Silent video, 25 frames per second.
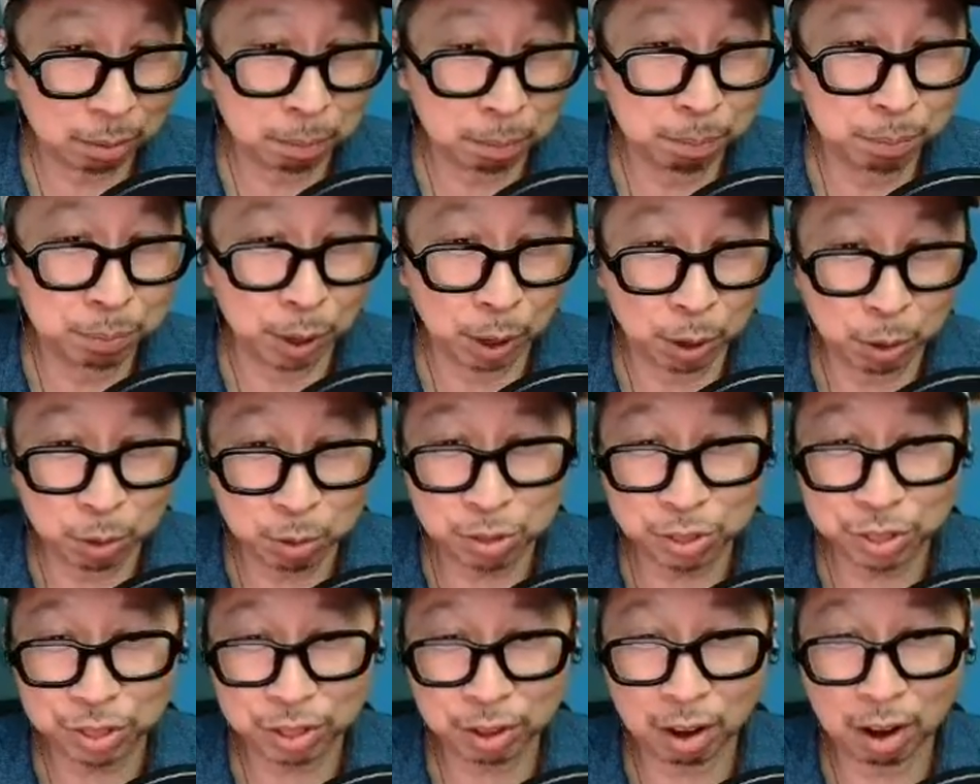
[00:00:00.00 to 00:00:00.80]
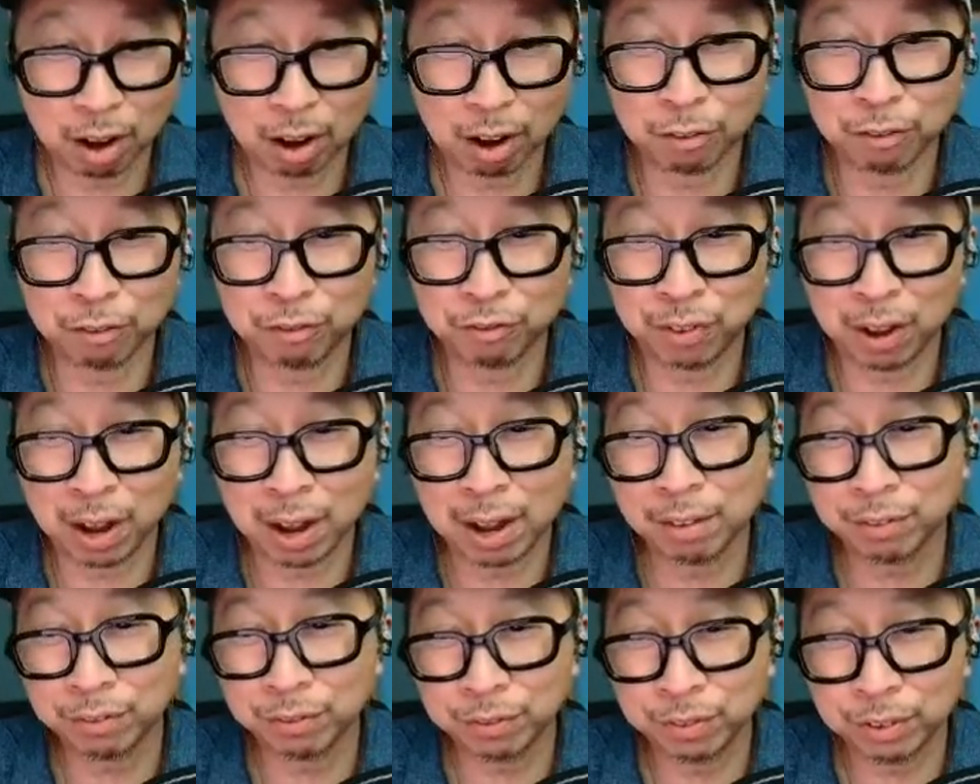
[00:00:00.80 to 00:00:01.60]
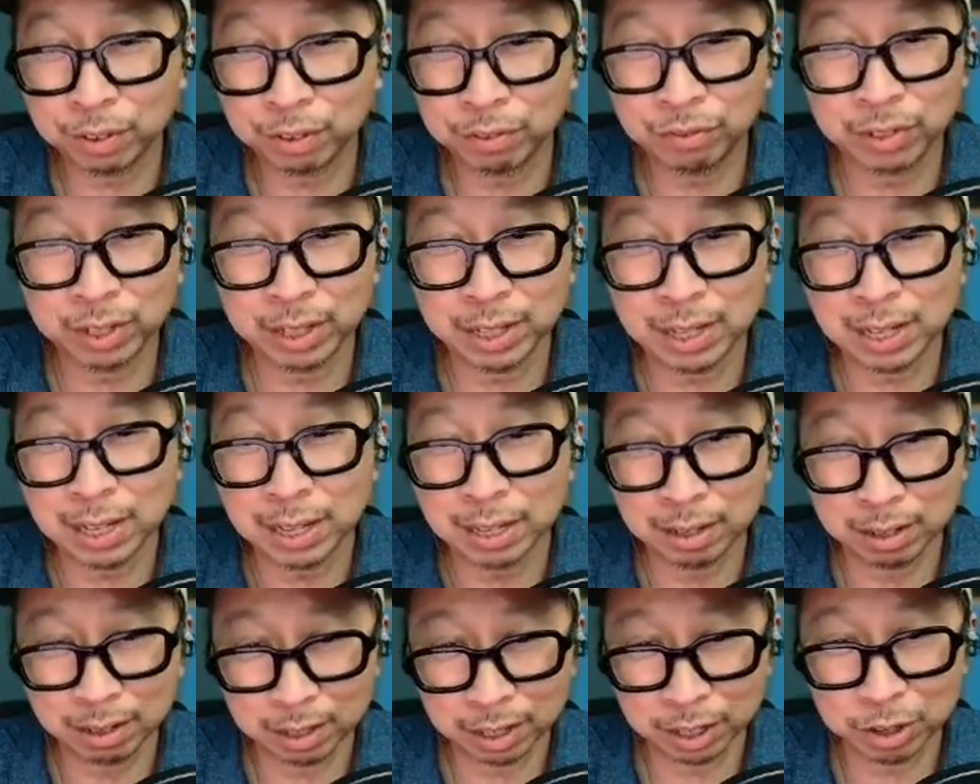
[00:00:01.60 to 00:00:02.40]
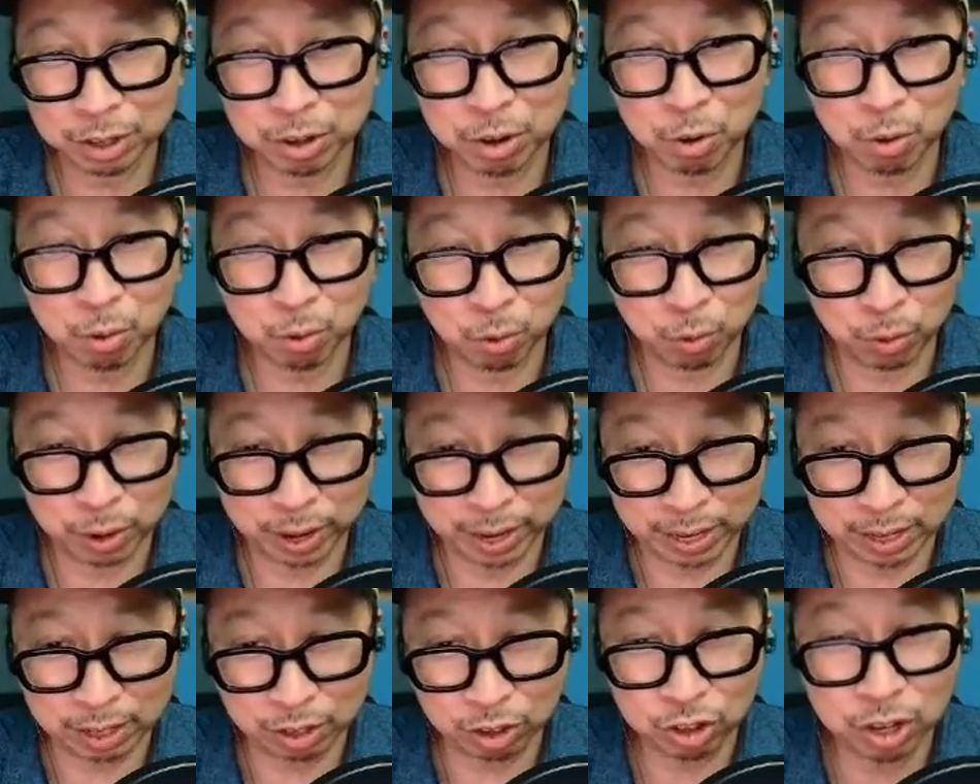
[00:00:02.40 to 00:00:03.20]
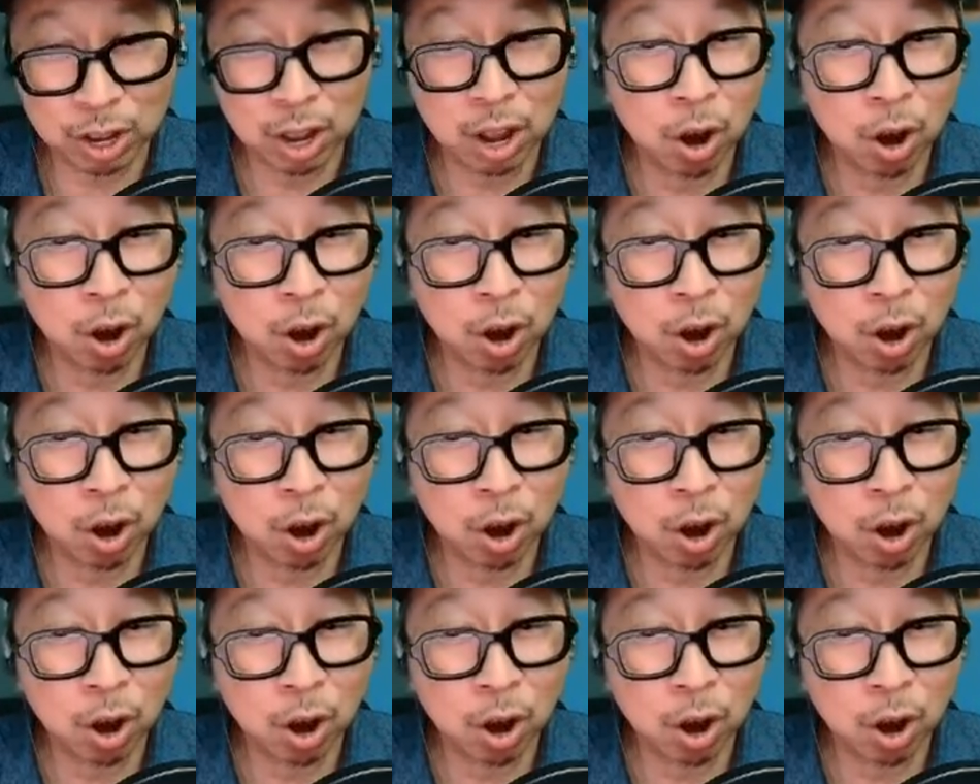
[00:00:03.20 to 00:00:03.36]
Both are 550 nit range.